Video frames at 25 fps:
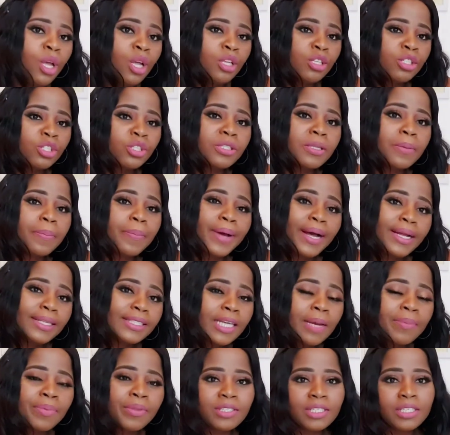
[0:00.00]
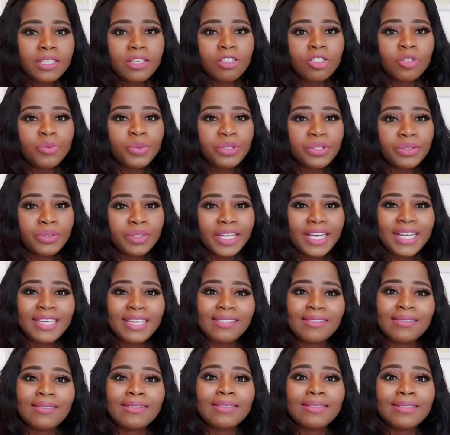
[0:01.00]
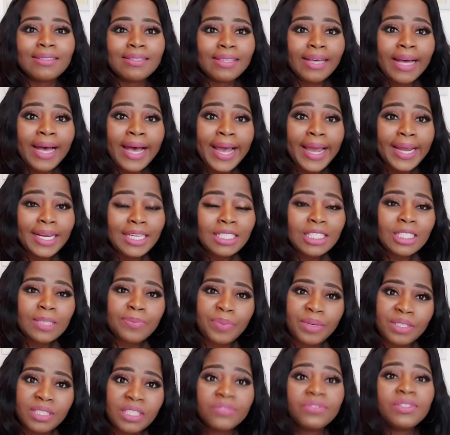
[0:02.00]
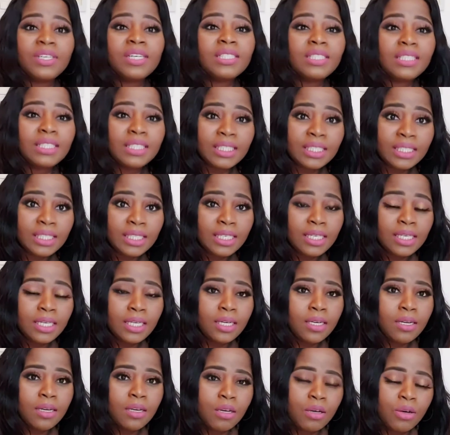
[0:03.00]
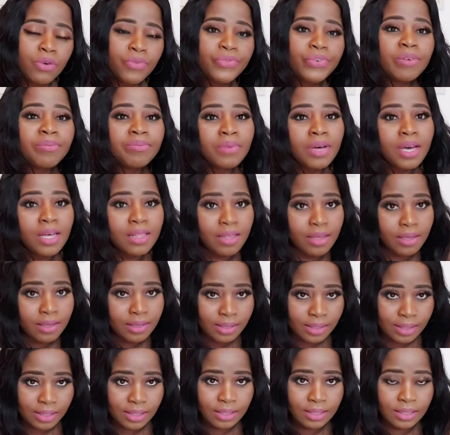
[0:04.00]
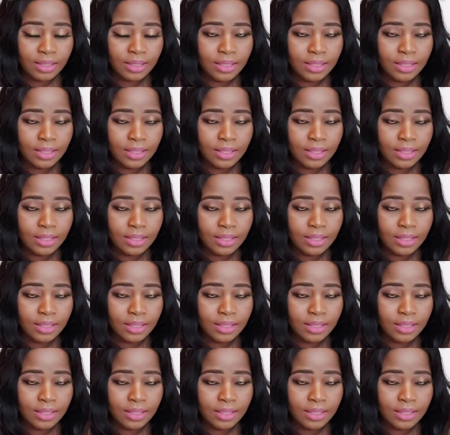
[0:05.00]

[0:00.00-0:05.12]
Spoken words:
So the part-time nursing Ausbildung is designed specifically for mothers,